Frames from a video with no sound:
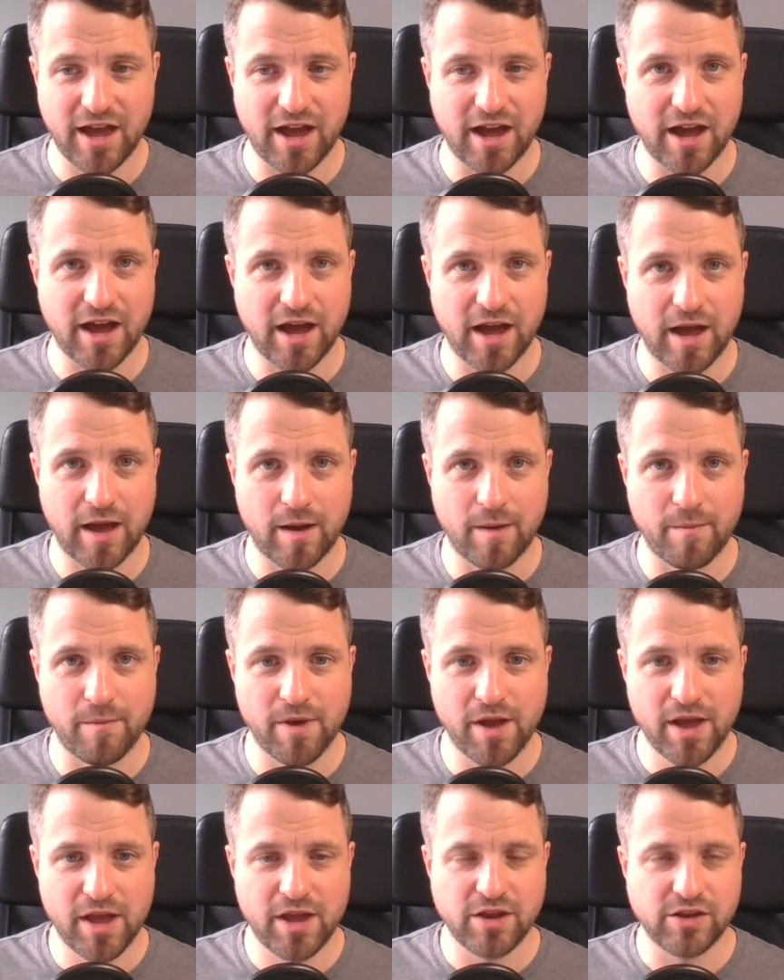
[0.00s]
um,
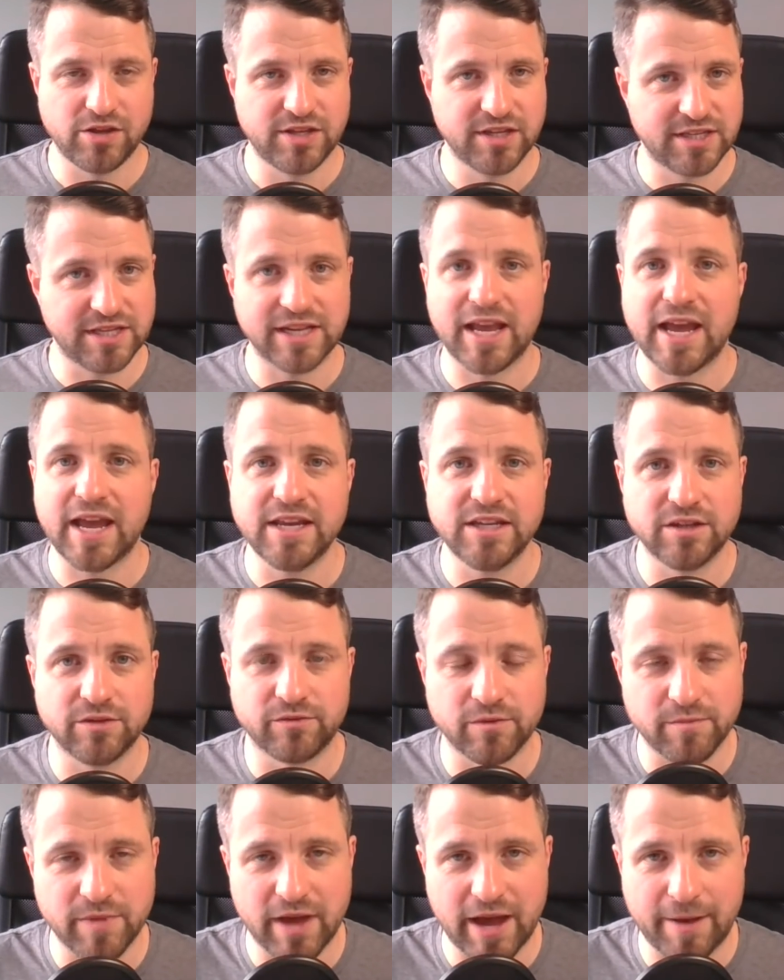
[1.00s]
disengage it
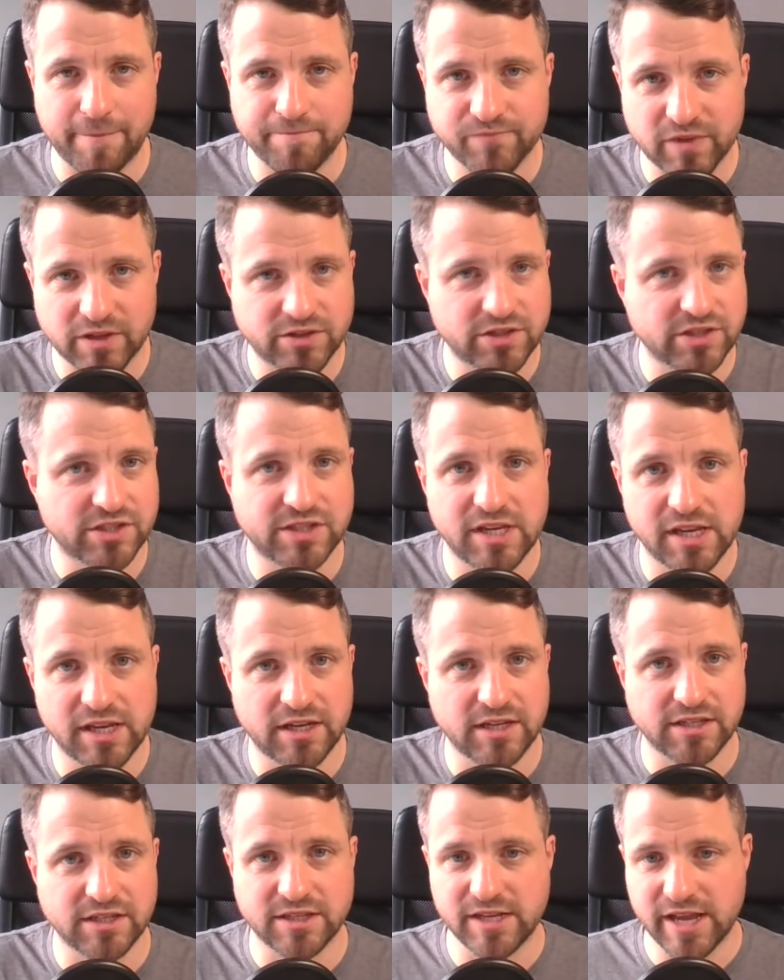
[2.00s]
from that just see
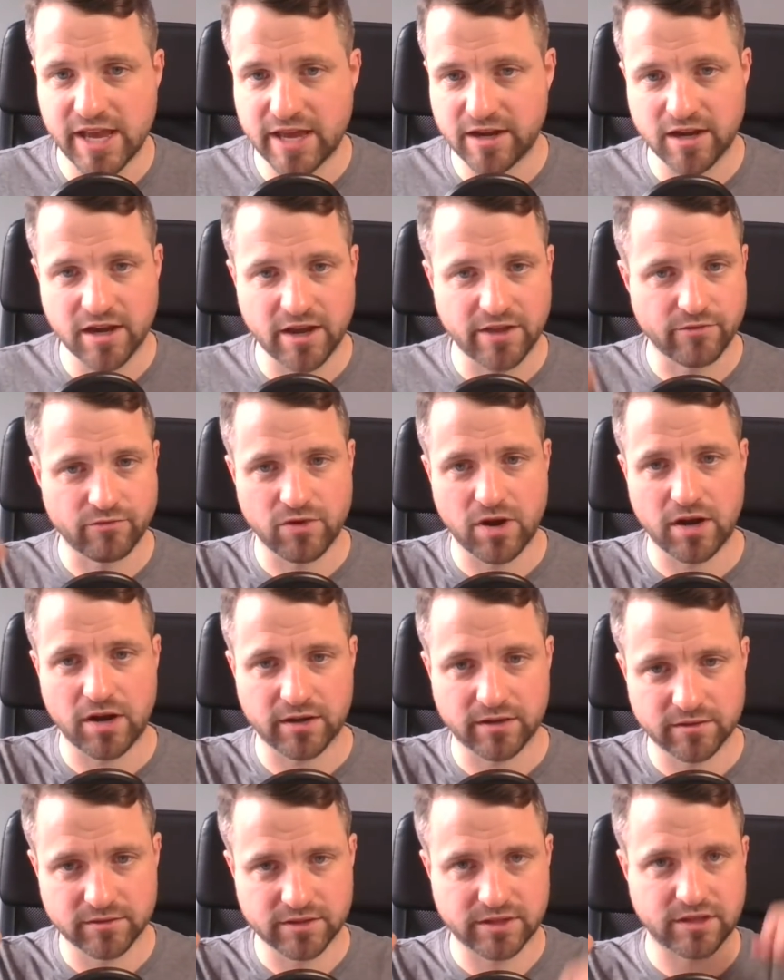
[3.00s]
it as yet another
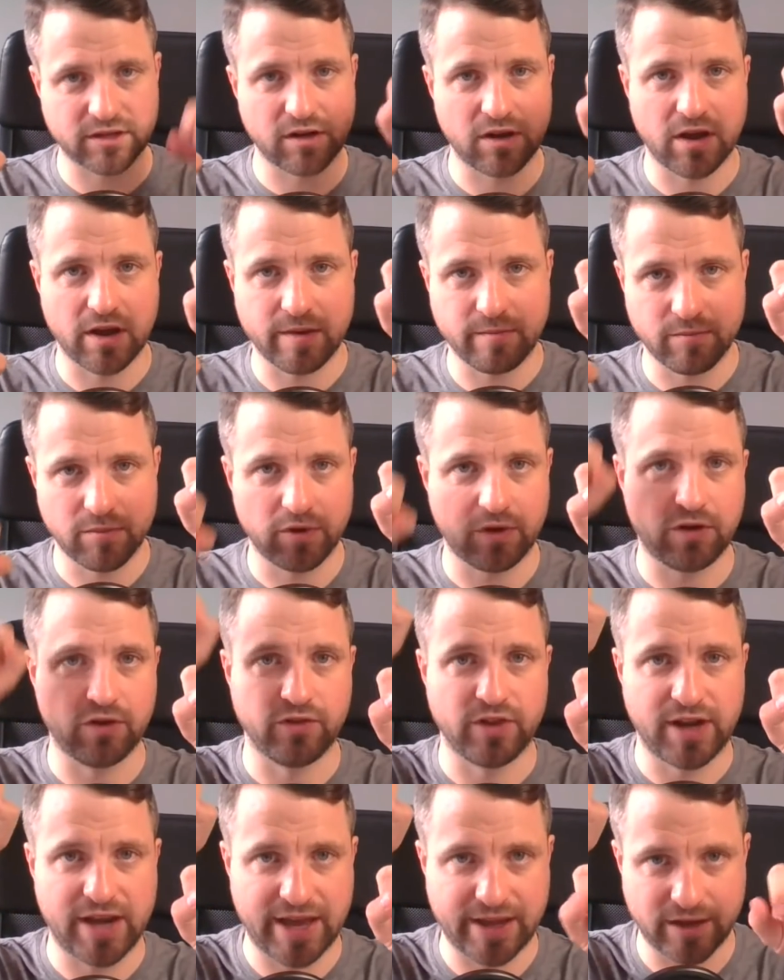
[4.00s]
rung to climb
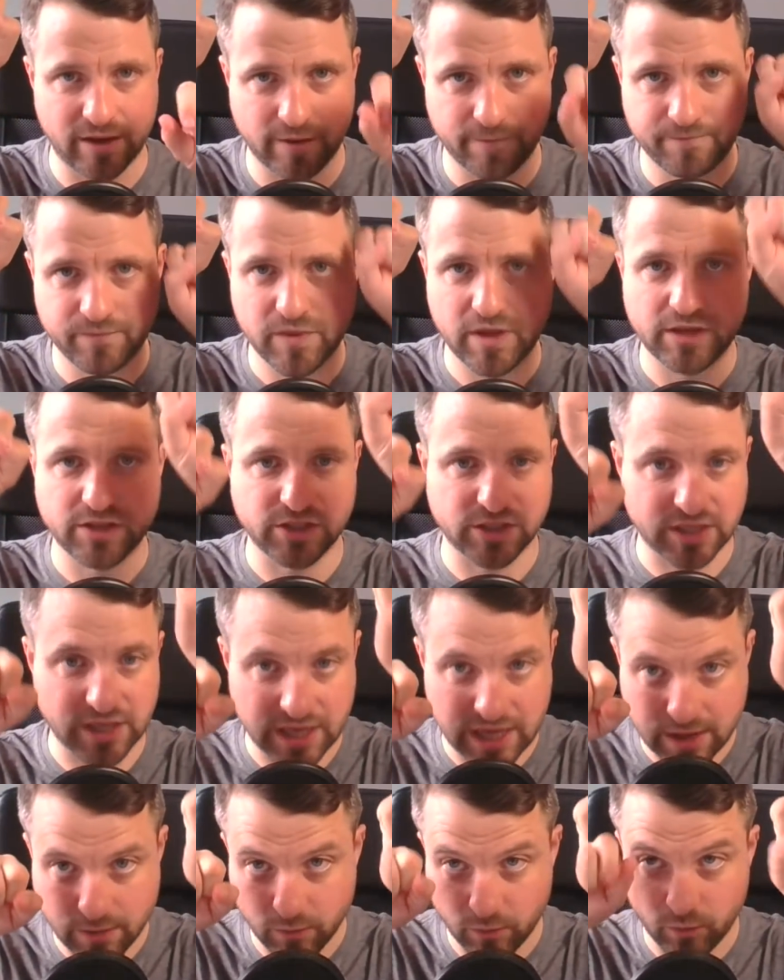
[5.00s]
on the ladder. Just
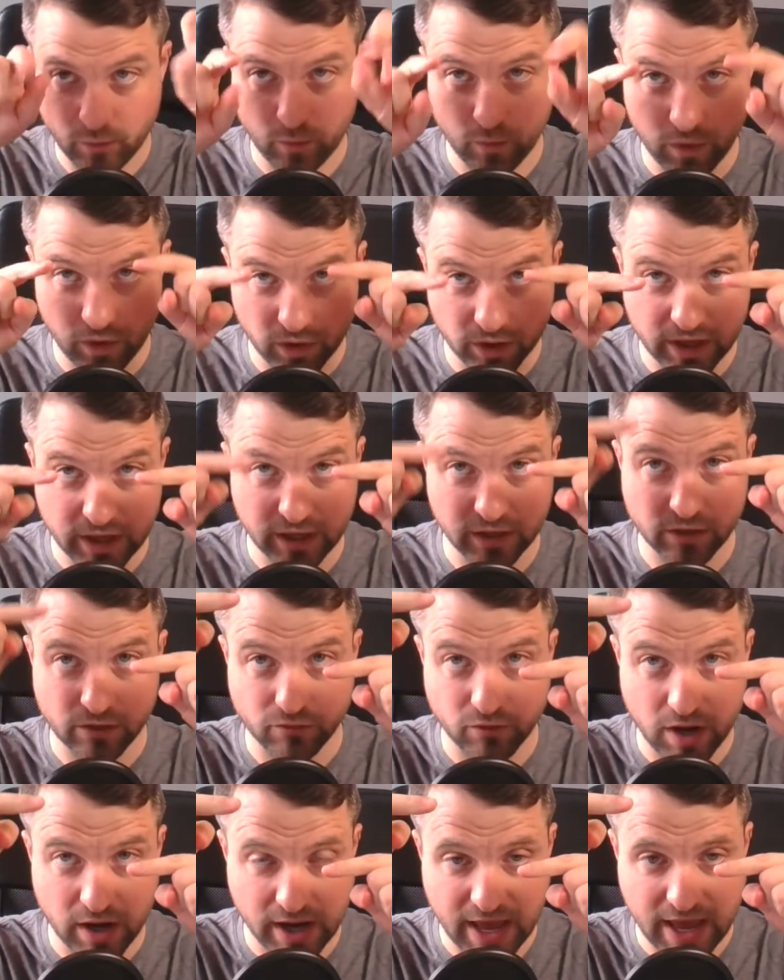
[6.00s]
keep looking at the
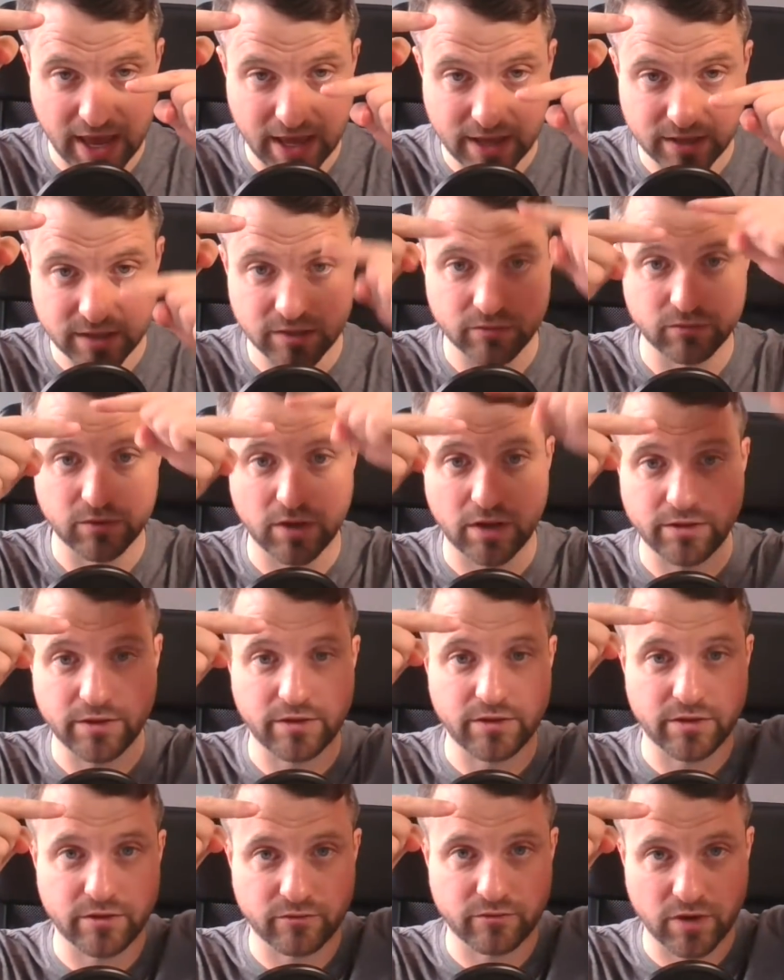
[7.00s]
rung ahead rather
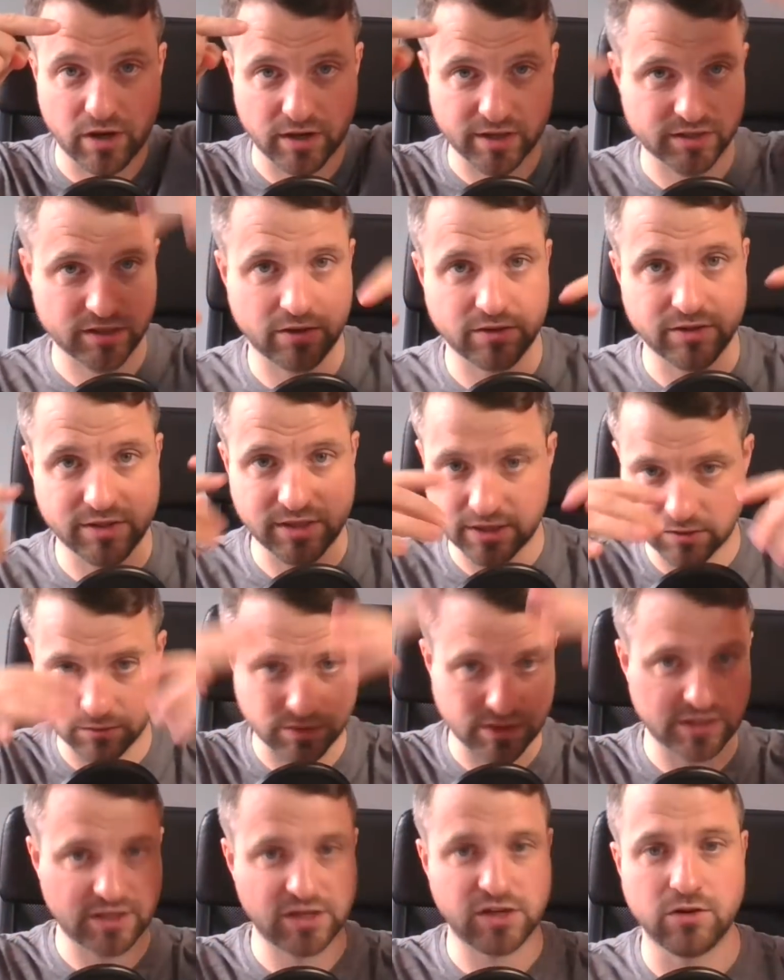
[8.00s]
than the rung associated
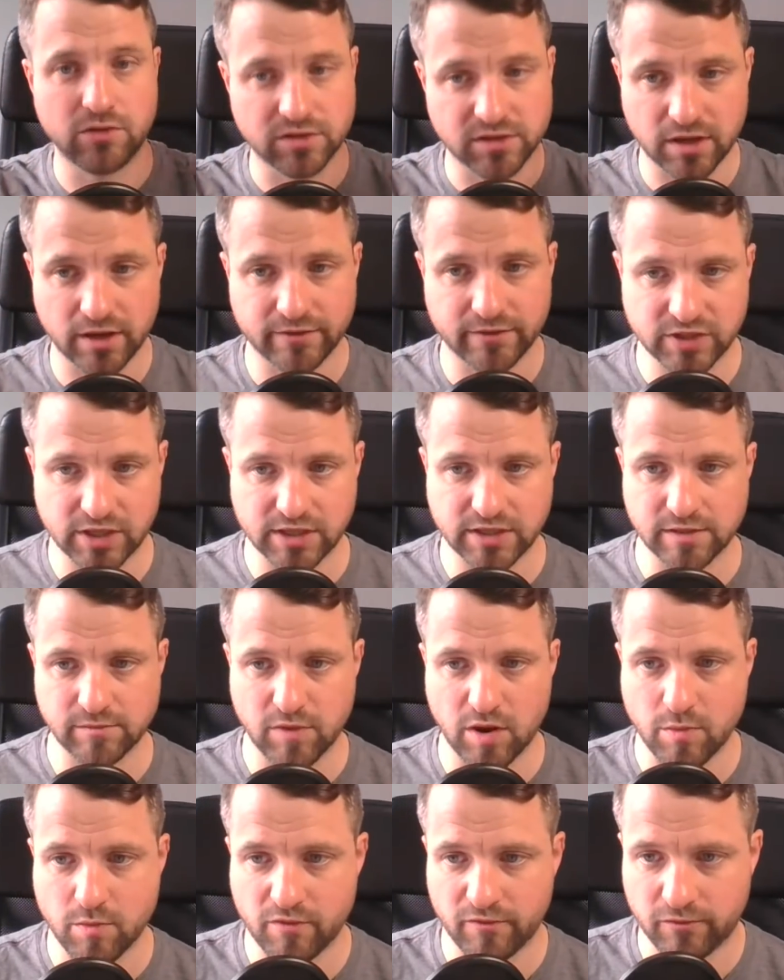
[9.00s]
with this huge life changing
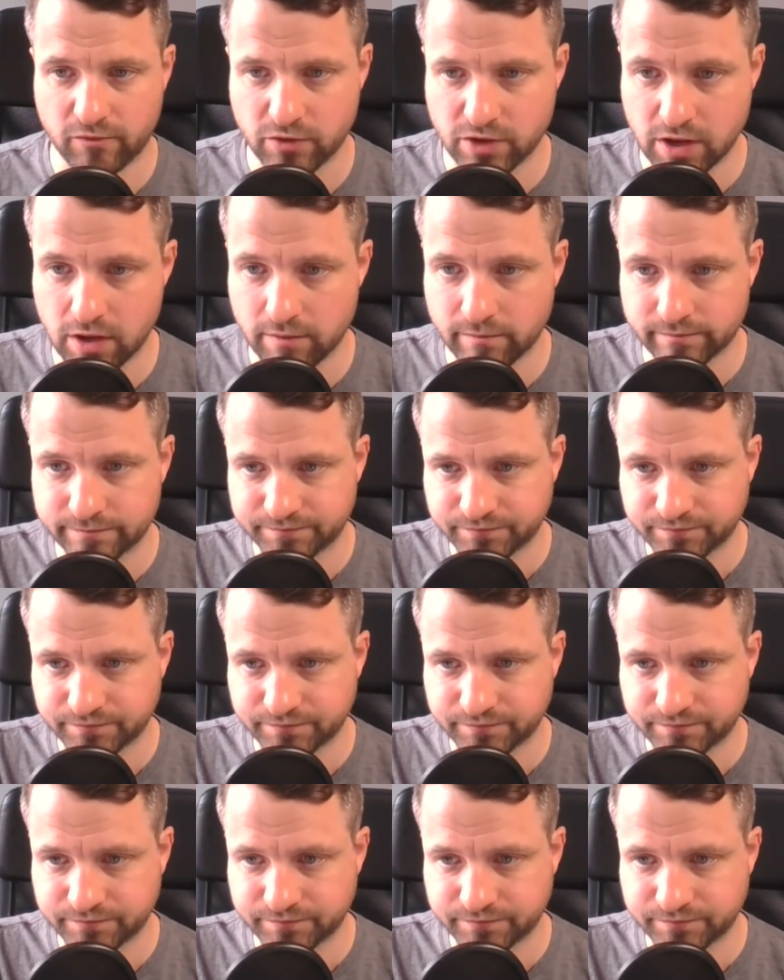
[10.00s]
moment for you.